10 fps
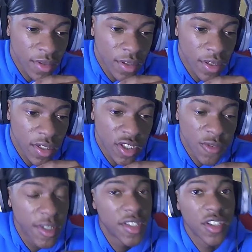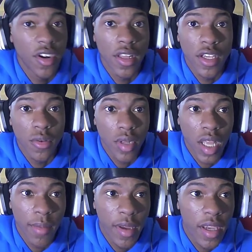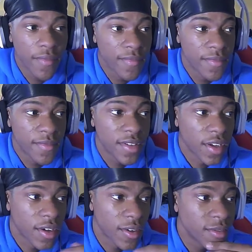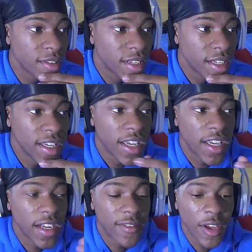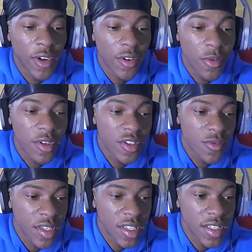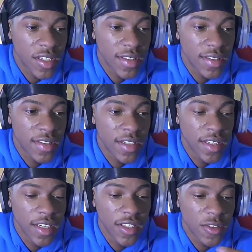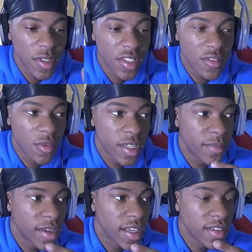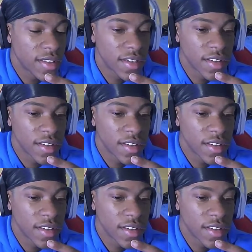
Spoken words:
Switches are illegal where I'm at. So, and if y'all don't know what a Switch is what makes